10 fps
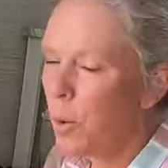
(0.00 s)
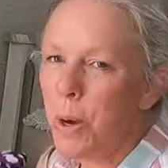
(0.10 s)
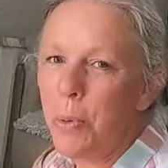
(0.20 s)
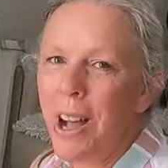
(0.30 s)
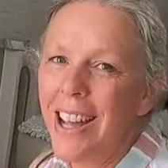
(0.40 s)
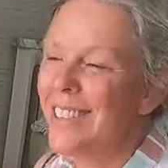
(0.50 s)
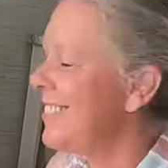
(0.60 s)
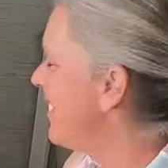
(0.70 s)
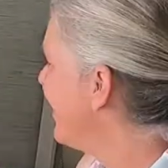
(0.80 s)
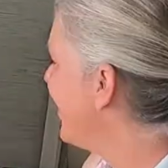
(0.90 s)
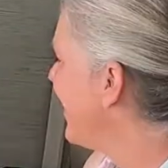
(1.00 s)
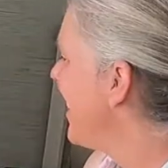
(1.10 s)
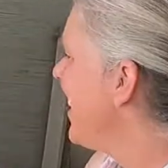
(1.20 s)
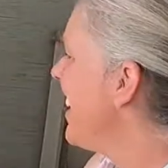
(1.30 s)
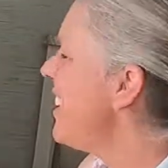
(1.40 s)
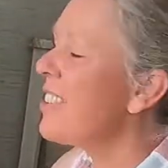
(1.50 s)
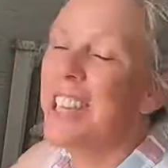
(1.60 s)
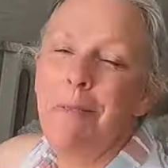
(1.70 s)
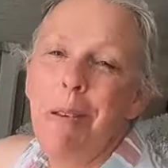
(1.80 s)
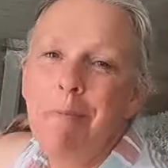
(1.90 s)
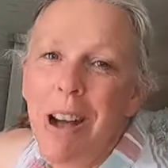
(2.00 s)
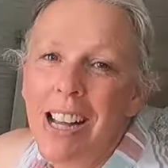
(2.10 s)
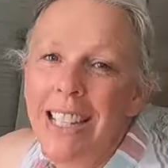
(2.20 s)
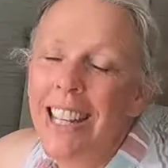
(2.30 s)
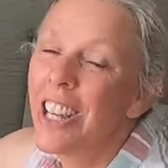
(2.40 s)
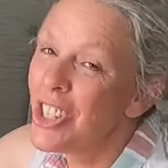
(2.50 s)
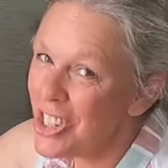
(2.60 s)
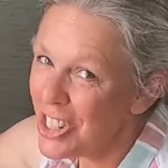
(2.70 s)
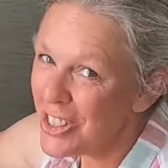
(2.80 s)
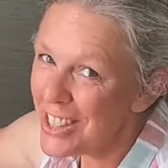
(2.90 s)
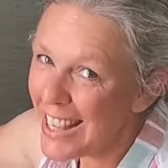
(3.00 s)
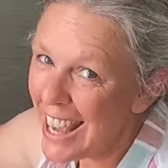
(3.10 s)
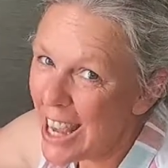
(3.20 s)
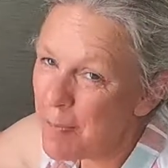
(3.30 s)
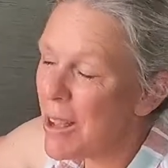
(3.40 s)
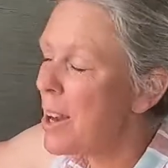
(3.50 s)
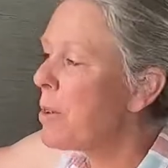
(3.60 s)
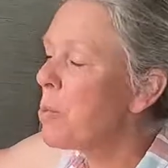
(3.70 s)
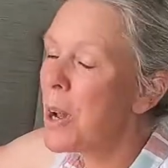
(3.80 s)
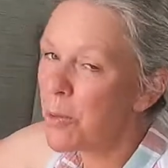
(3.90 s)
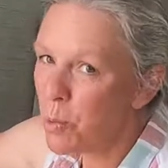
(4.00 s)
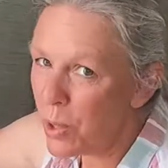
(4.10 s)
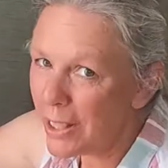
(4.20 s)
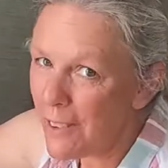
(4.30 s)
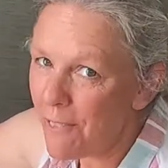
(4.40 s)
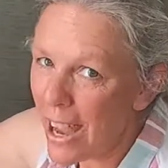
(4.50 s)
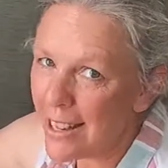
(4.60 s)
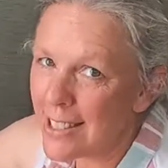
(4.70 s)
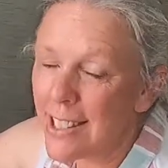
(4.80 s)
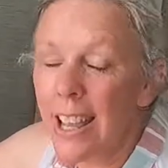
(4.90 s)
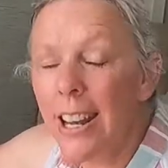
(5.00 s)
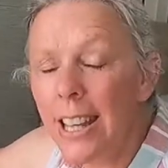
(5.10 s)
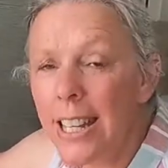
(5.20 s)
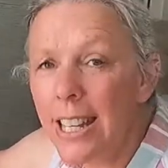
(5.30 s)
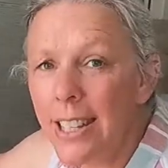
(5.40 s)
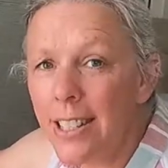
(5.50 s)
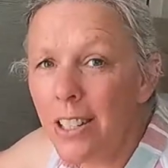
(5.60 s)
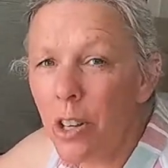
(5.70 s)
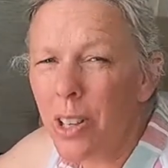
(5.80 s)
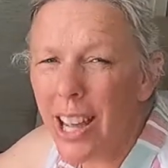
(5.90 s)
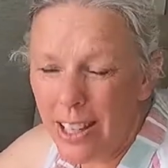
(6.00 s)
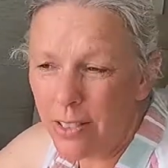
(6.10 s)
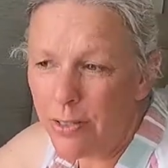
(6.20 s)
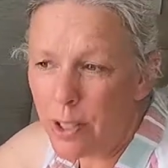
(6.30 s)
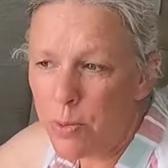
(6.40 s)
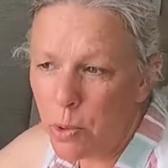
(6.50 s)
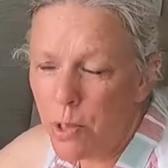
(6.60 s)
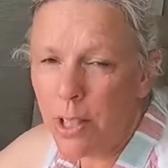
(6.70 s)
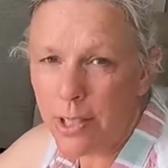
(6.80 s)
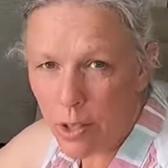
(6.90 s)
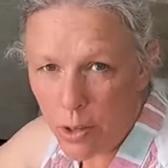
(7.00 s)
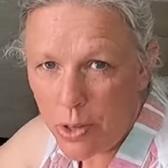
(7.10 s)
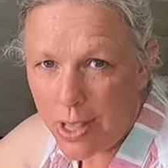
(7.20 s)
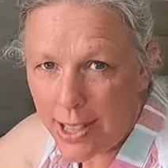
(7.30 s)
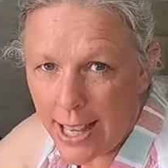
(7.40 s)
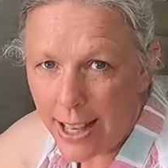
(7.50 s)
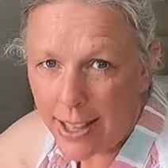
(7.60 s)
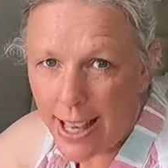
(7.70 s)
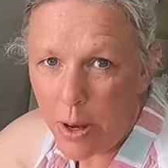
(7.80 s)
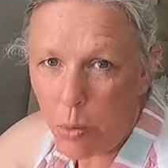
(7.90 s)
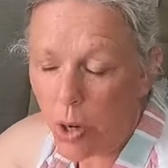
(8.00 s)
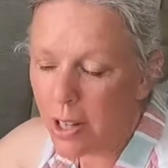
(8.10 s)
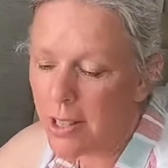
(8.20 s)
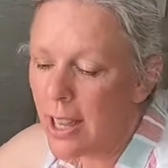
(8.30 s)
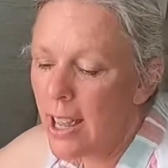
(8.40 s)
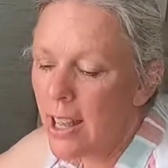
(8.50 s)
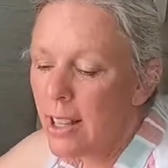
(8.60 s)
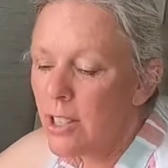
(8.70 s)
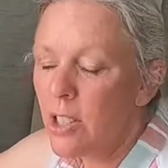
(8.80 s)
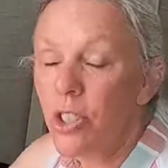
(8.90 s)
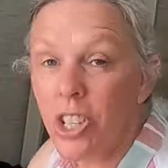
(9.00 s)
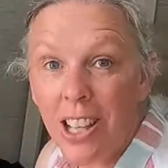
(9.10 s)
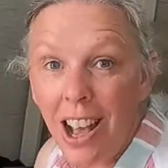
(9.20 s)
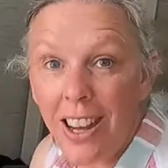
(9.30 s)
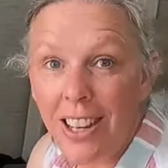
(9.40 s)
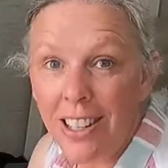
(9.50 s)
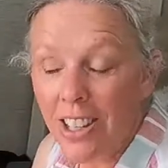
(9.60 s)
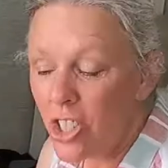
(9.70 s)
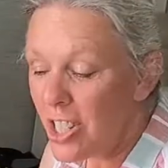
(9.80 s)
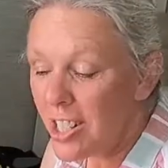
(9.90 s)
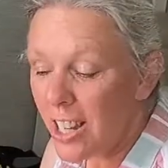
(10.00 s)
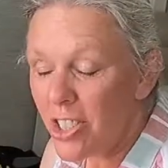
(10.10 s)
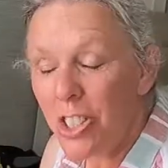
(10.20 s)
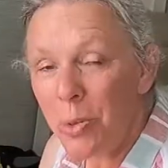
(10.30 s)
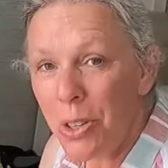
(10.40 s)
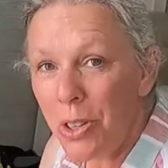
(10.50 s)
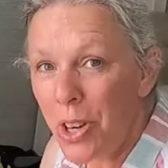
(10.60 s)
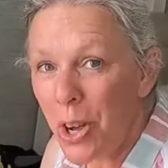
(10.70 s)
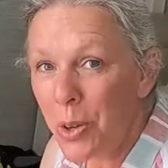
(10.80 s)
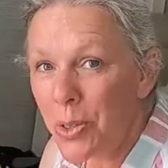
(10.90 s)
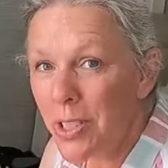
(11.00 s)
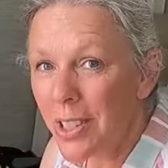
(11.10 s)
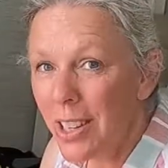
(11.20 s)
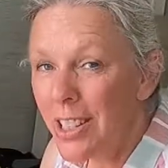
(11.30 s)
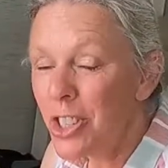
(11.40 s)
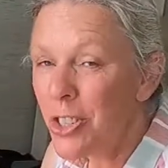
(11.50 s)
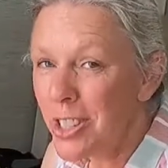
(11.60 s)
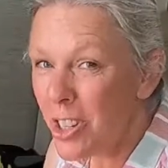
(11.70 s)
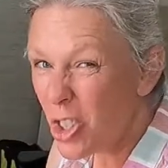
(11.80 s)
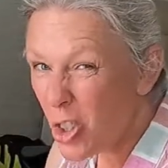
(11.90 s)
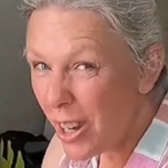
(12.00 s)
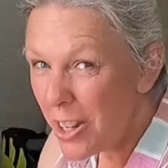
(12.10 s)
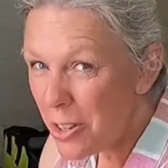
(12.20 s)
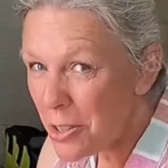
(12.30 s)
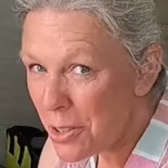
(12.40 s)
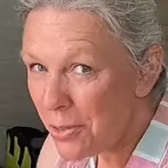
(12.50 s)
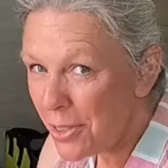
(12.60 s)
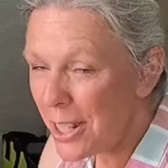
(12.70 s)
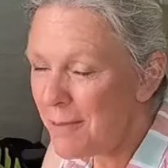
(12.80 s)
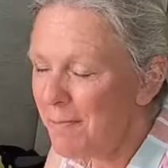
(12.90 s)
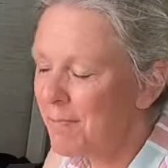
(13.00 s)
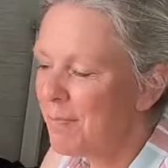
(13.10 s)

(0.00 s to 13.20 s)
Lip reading: We won! Now keep in mind, she knows the game, and it went really fast, and I needed it to go kind of smoothly so you could see how the game worked. So she got it. She touched it with her nose. Did you see her try to use her foot?